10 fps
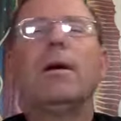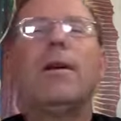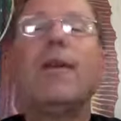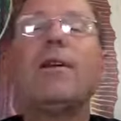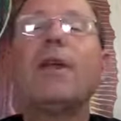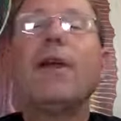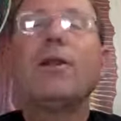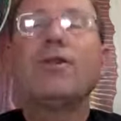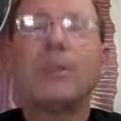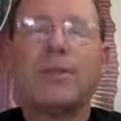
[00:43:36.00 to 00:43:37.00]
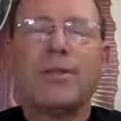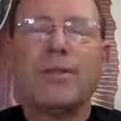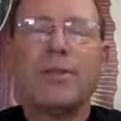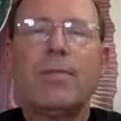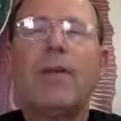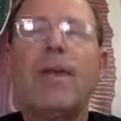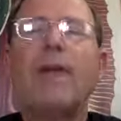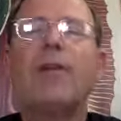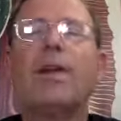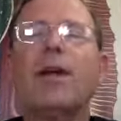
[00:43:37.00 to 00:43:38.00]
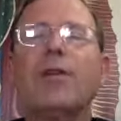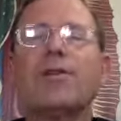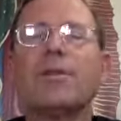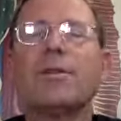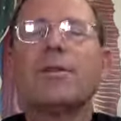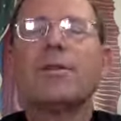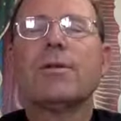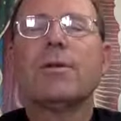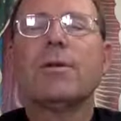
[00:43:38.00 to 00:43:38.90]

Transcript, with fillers: in the 1800s, the mid 1800s,